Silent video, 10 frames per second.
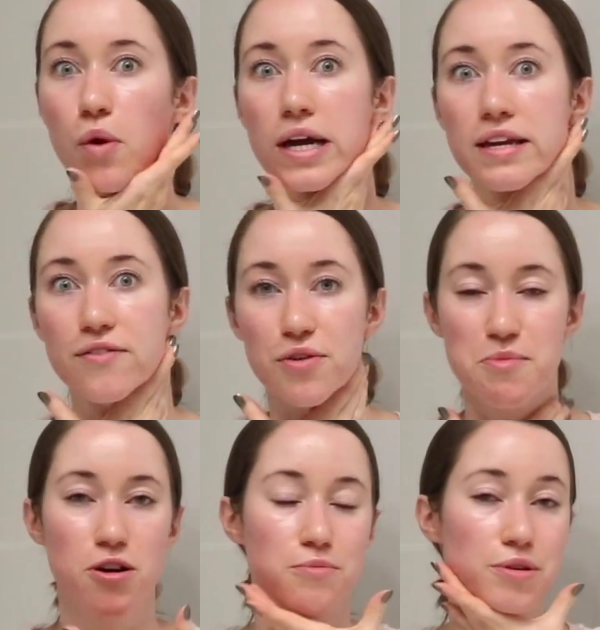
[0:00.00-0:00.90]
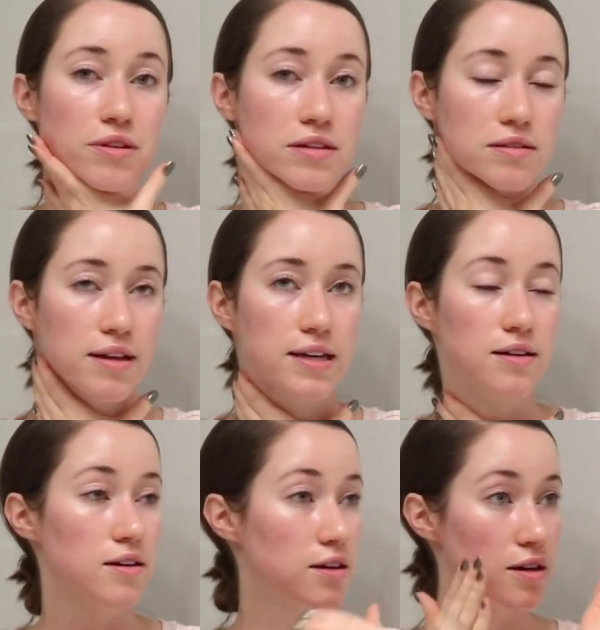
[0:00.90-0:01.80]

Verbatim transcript: waiting for Mara Beauty to like